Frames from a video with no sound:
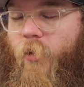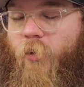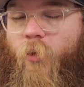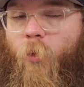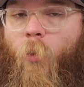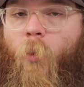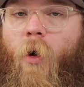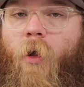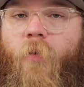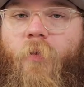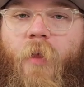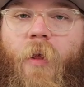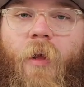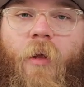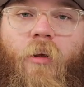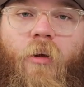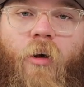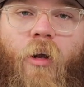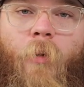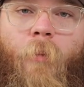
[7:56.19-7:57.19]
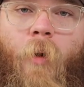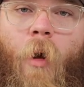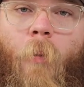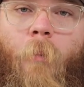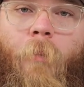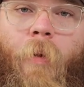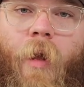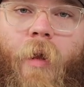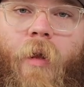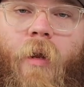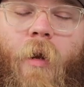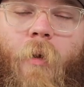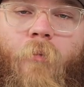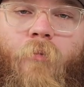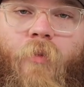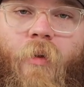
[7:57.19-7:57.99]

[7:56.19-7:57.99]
The one thing good about picking up